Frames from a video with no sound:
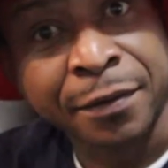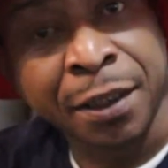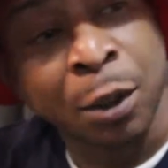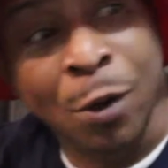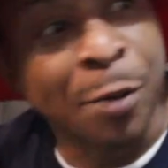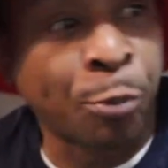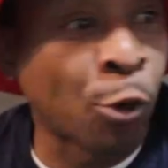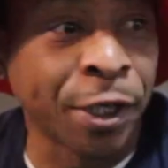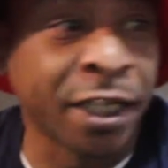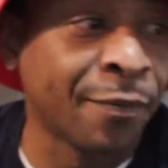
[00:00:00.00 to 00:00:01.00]
it wasn't
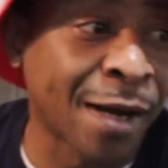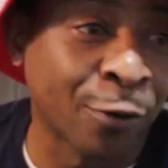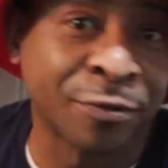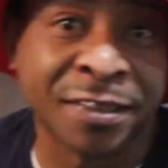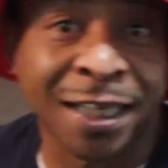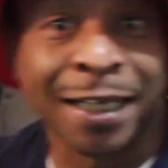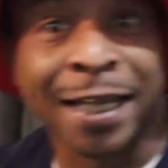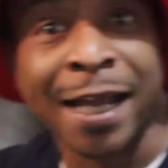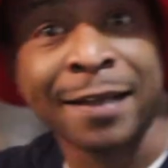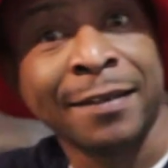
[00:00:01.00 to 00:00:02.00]
pointing him out saying
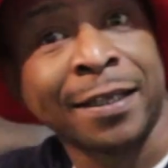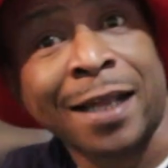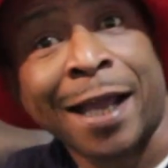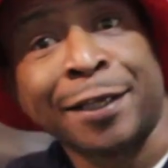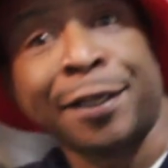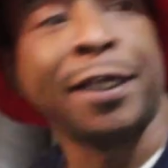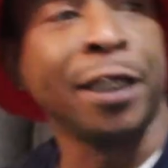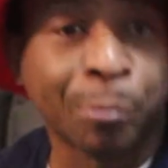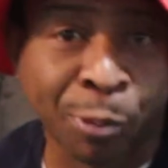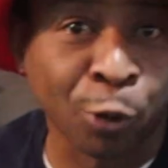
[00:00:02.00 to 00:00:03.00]
that as in like
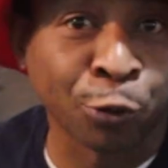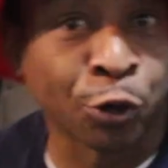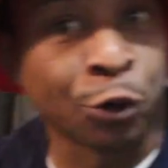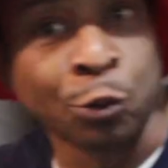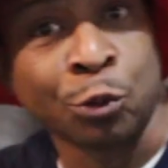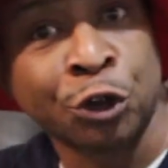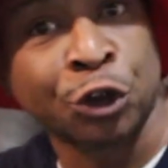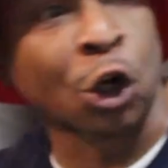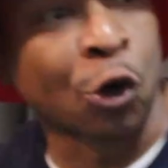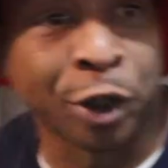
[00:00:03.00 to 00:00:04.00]
he the person who was
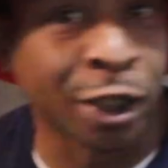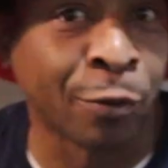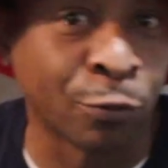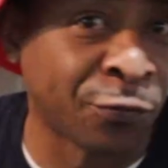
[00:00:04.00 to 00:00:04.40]
starting it.